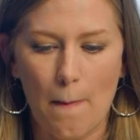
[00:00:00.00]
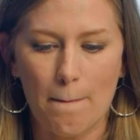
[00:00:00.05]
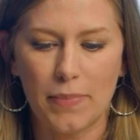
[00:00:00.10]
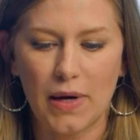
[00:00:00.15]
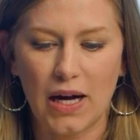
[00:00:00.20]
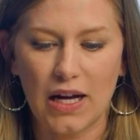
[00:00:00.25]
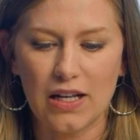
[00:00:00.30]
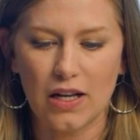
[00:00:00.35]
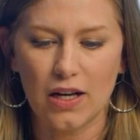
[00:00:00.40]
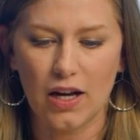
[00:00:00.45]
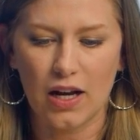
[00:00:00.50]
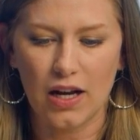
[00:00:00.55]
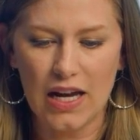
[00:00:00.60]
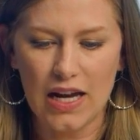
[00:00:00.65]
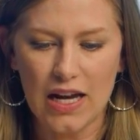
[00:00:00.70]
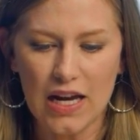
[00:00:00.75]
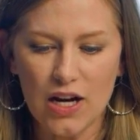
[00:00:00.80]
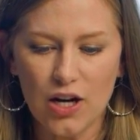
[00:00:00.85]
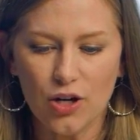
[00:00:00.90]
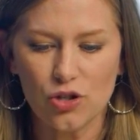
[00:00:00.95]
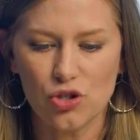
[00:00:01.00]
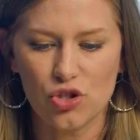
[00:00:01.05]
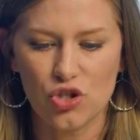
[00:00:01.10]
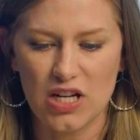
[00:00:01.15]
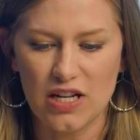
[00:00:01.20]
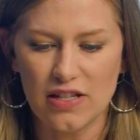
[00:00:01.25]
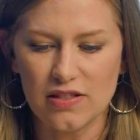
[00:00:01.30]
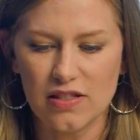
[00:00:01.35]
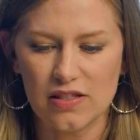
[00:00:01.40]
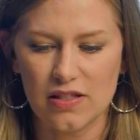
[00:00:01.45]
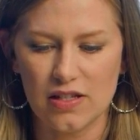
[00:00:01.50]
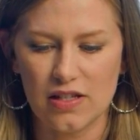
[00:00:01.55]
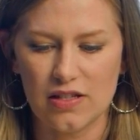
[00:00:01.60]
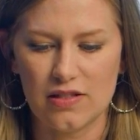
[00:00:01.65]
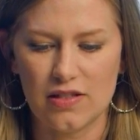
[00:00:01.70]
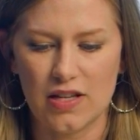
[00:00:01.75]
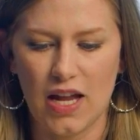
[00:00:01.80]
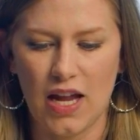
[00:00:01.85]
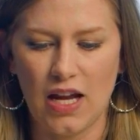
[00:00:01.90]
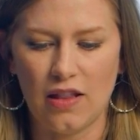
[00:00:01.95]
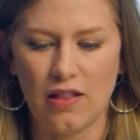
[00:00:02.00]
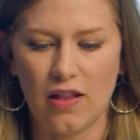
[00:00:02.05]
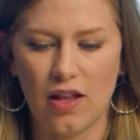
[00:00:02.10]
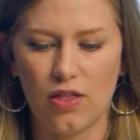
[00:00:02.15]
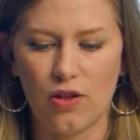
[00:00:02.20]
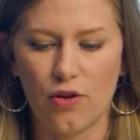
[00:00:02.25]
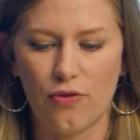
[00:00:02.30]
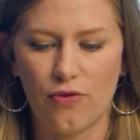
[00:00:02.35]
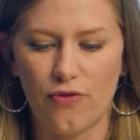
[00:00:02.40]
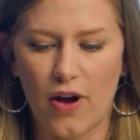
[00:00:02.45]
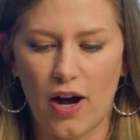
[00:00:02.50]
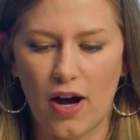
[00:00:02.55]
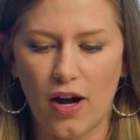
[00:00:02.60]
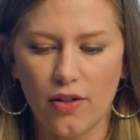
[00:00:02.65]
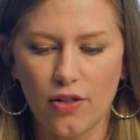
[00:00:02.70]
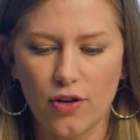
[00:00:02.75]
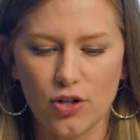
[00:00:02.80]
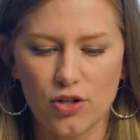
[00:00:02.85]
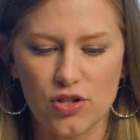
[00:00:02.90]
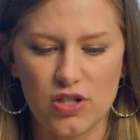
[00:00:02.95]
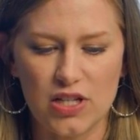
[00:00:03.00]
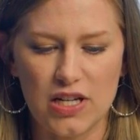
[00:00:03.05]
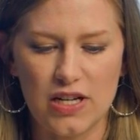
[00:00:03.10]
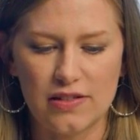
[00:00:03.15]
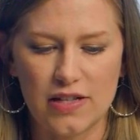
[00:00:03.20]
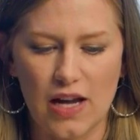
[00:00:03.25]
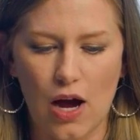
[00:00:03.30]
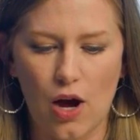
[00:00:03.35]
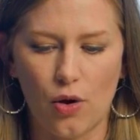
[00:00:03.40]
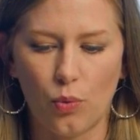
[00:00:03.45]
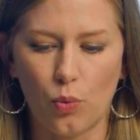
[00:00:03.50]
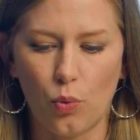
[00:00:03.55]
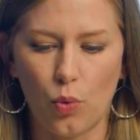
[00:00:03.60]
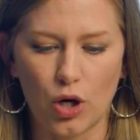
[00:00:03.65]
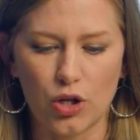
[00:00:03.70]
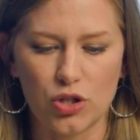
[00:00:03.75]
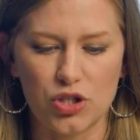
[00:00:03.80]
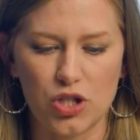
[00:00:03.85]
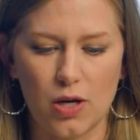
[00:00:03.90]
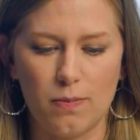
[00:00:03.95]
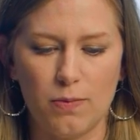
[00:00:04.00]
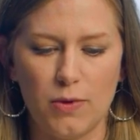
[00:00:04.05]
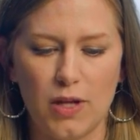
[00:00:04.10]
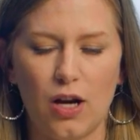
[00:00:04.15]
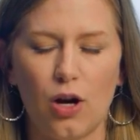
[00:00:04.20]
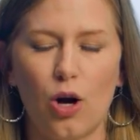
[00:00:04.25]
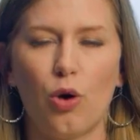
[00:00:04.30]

But here, Jesus is saying that the Father seeks out worship that